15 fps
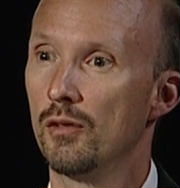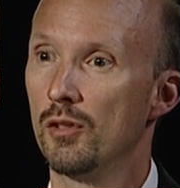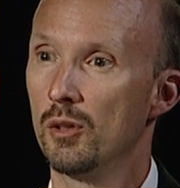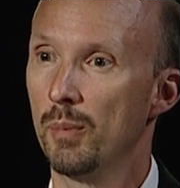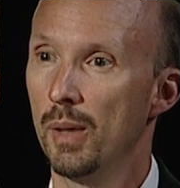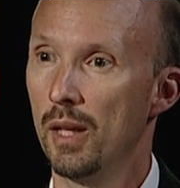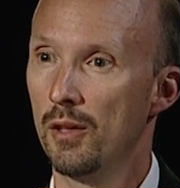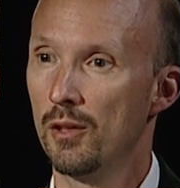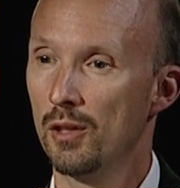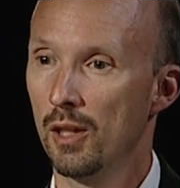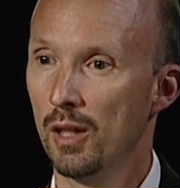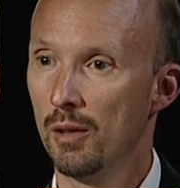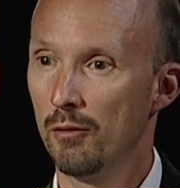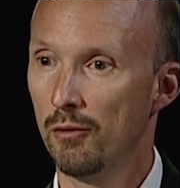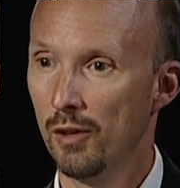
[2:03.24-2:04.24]
of
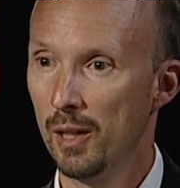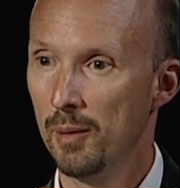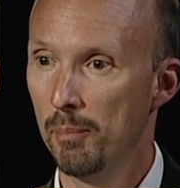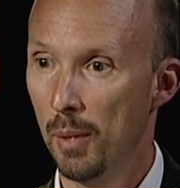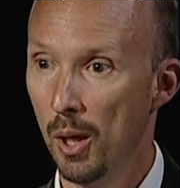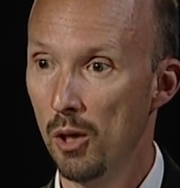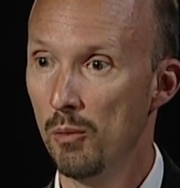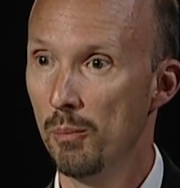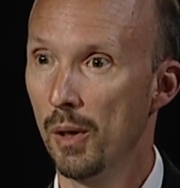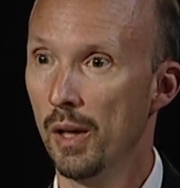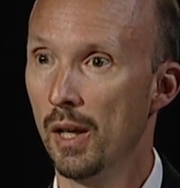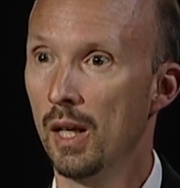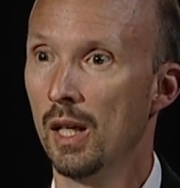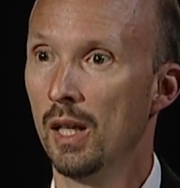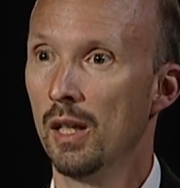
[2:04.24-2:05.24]
Smiths, uh, Philip
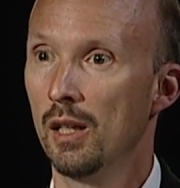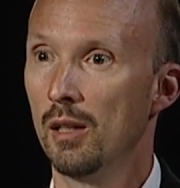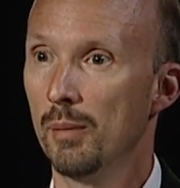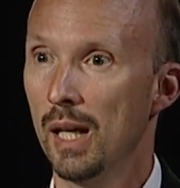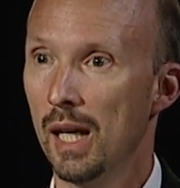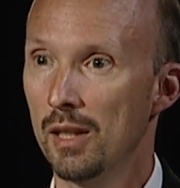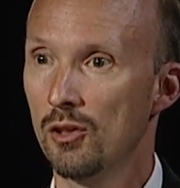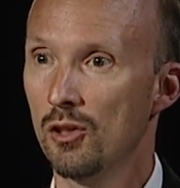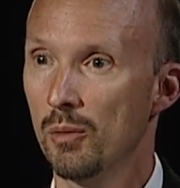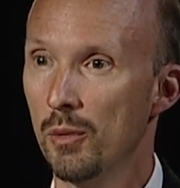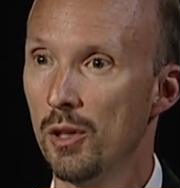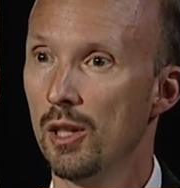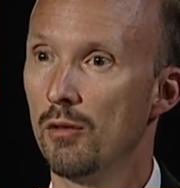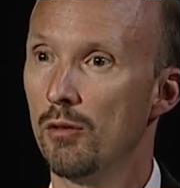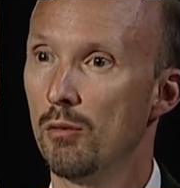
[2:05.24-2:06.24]
Bowman, um, had
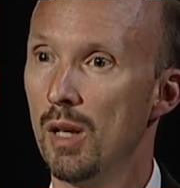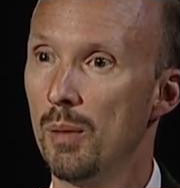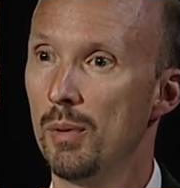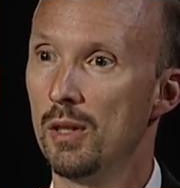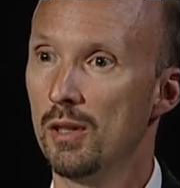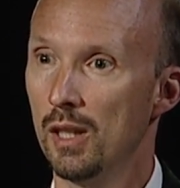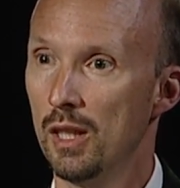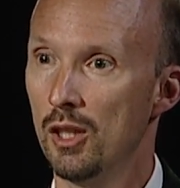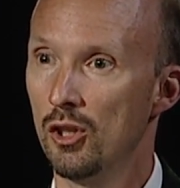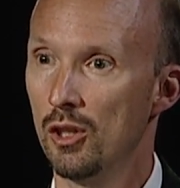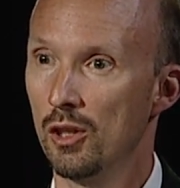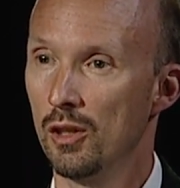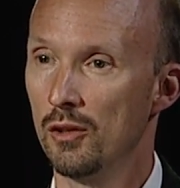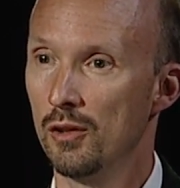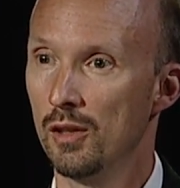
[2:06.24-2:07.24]
something of a
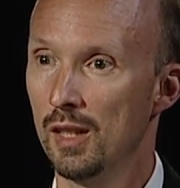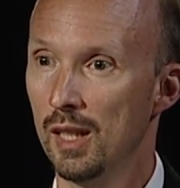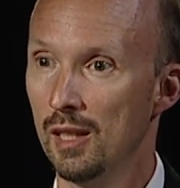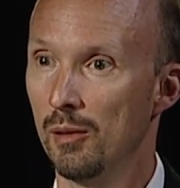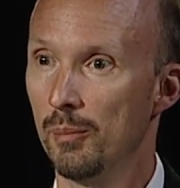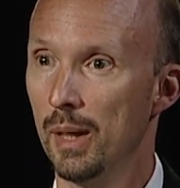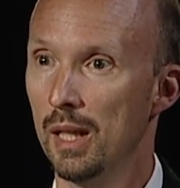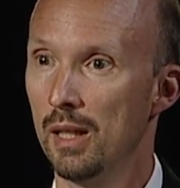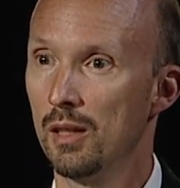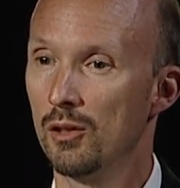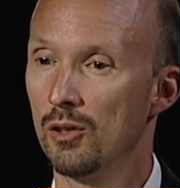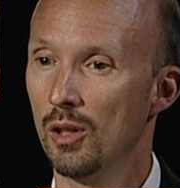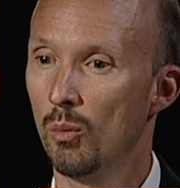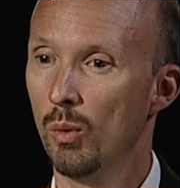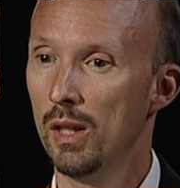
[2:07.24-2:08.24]
reputation as a deal
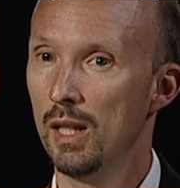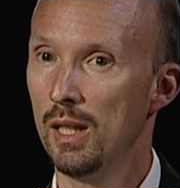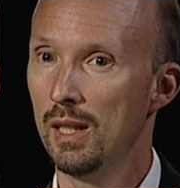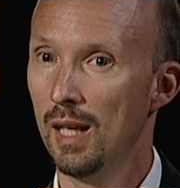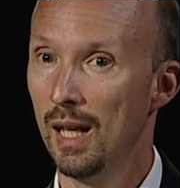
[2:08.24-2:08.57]
maker. So when he